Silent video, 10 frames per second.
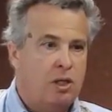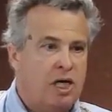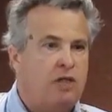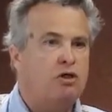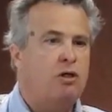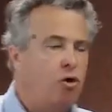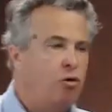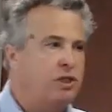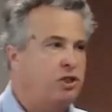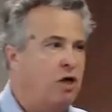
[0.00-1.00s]
He's going to
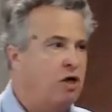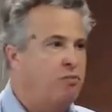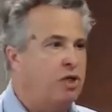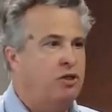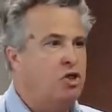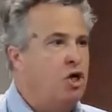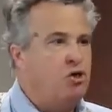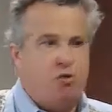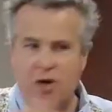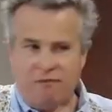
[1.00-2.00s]
hold his tongue because
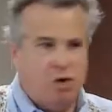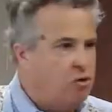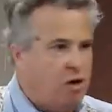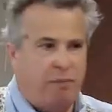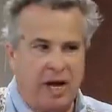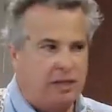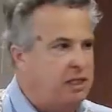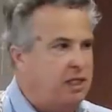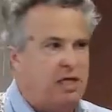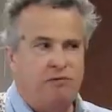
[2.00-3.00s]
you have no
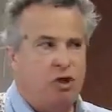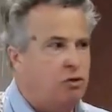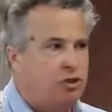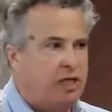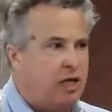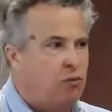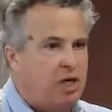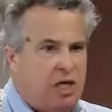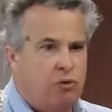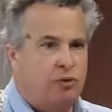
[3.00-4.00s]
capacity to even understand what
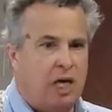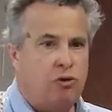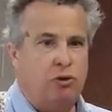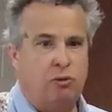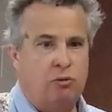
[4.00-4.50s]
he will tell you.